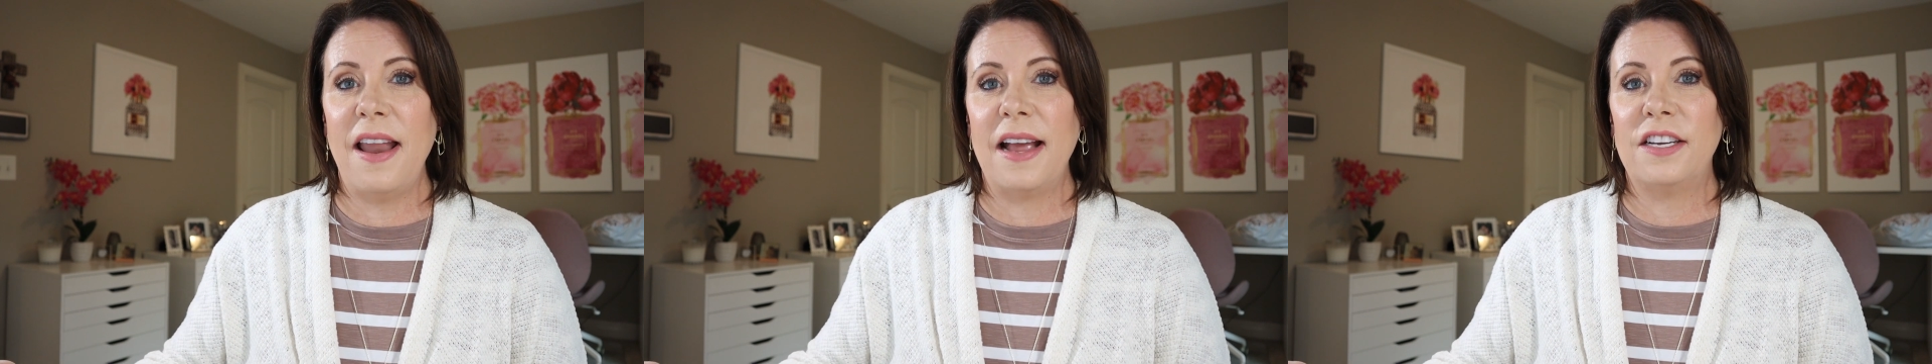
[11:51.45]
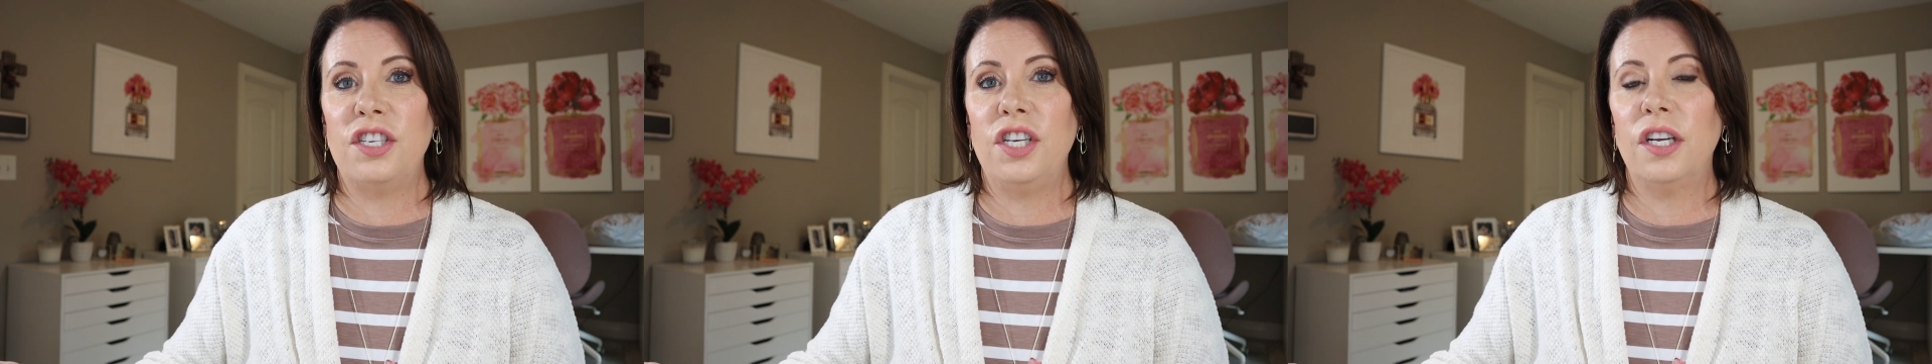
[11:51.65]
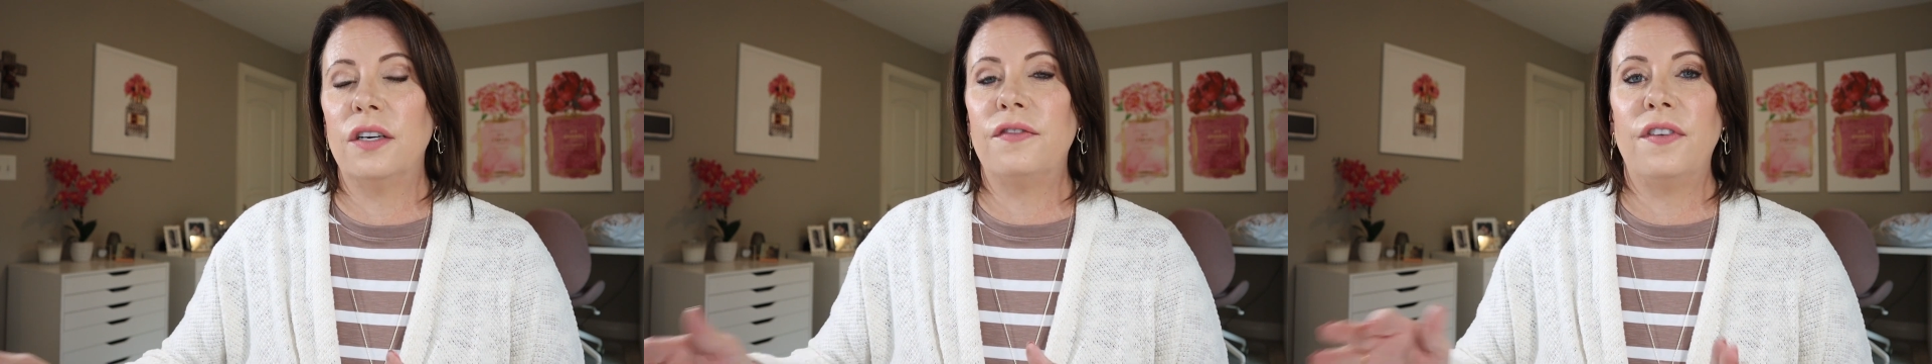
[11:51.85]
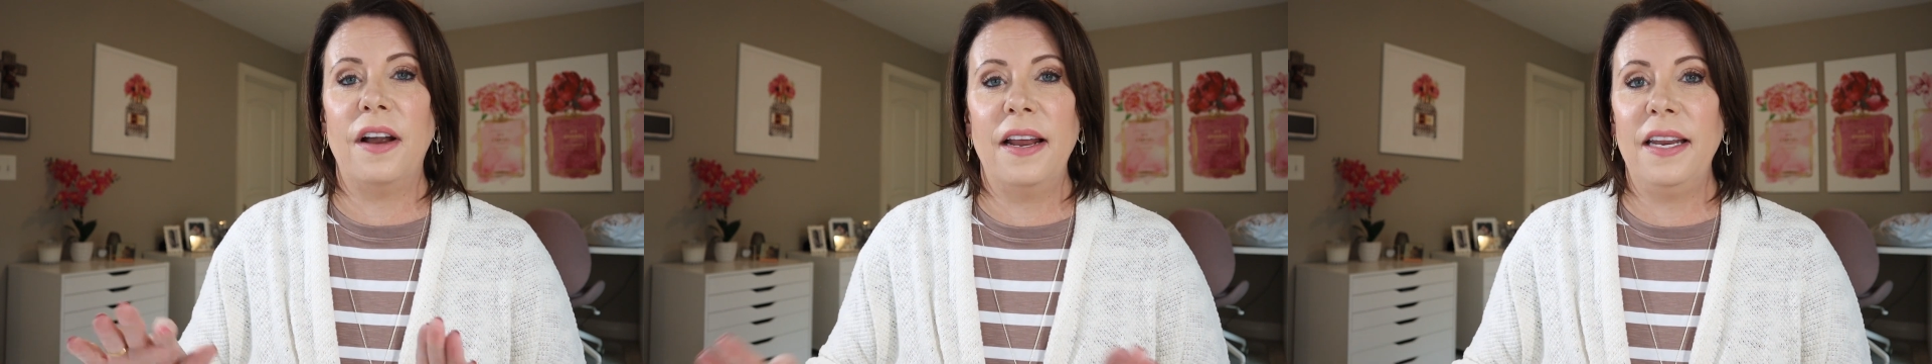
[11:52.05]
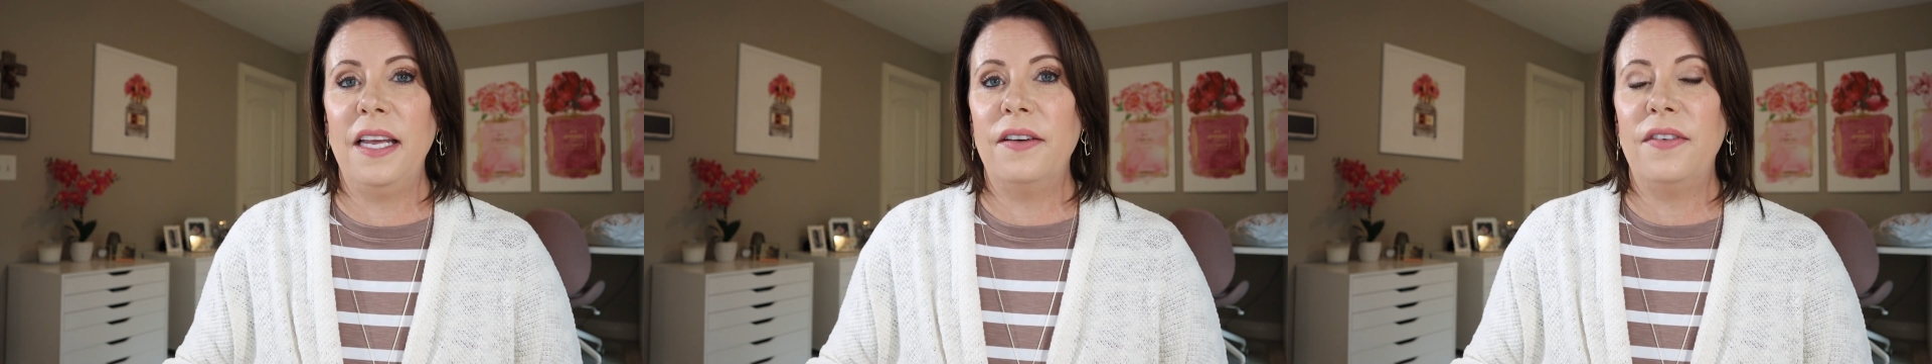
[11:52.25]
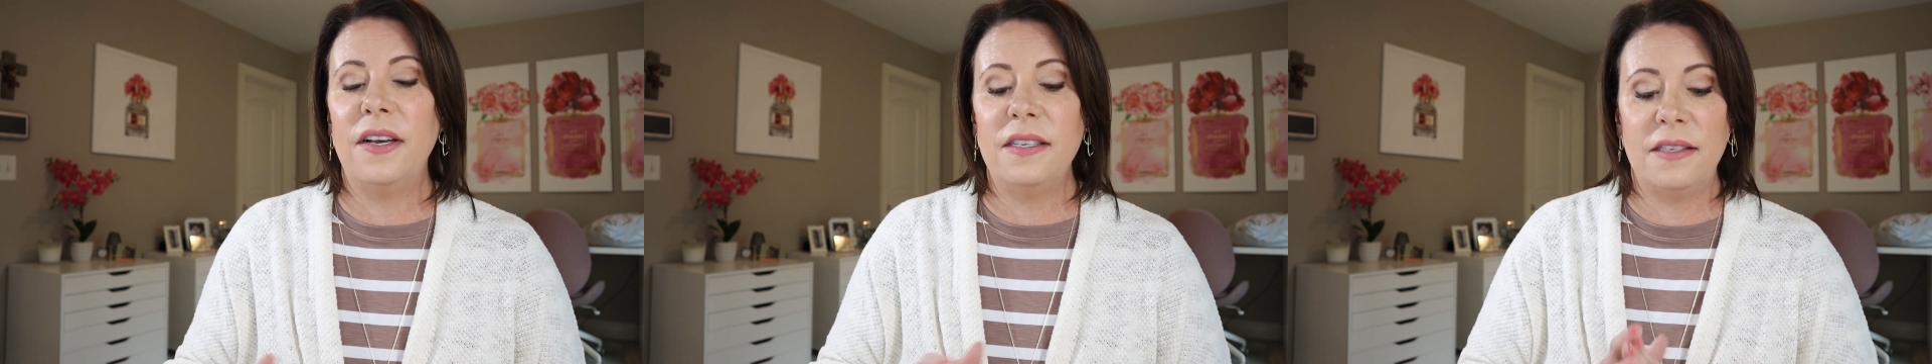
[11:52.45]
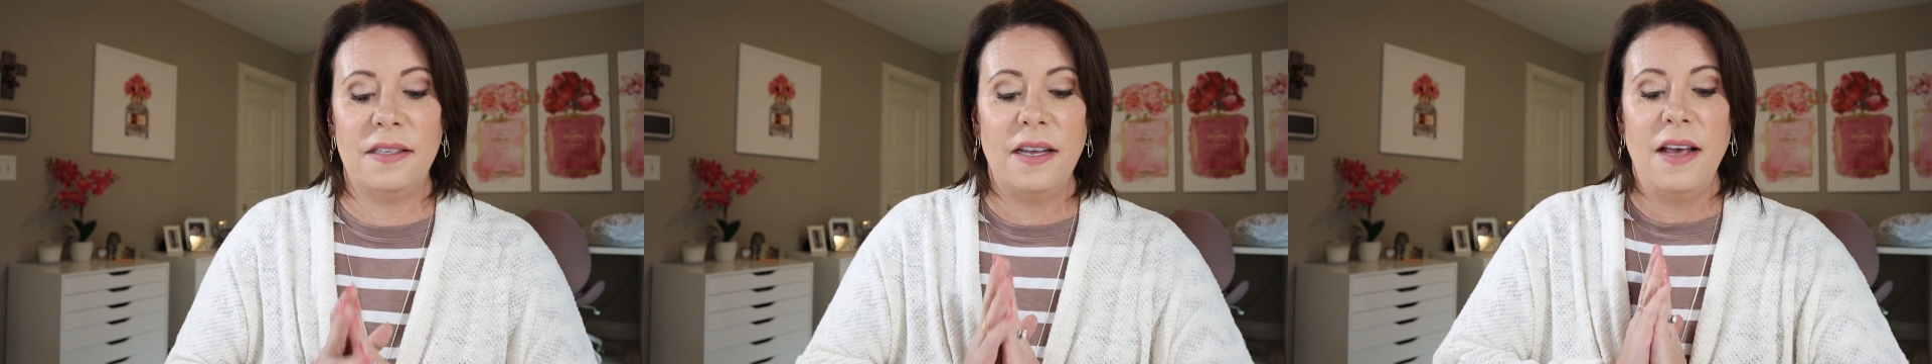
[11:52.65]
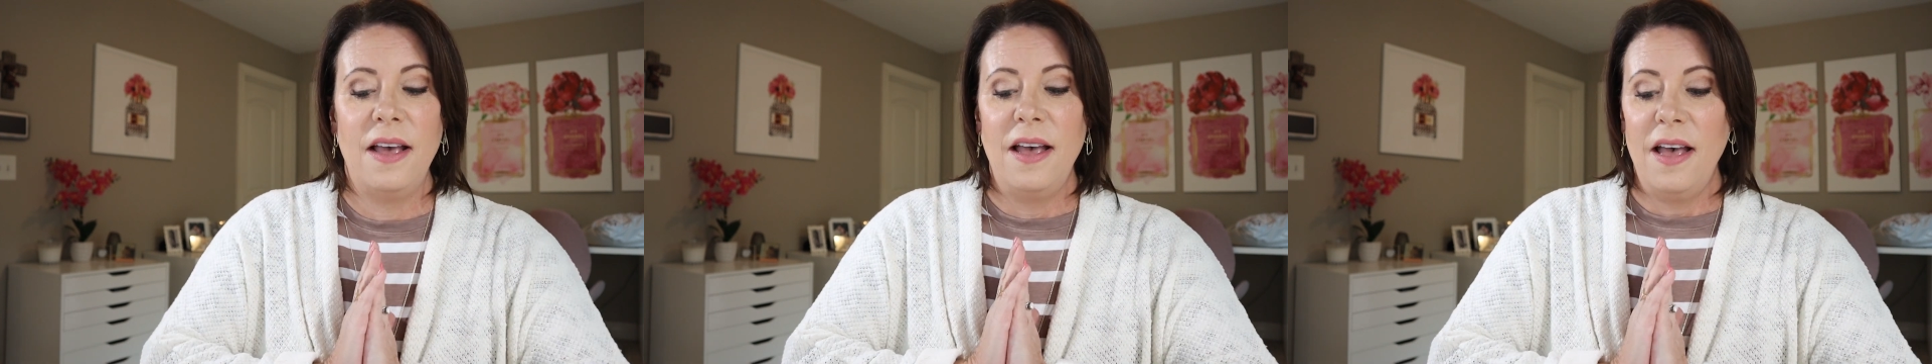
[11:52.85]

next year for any of us.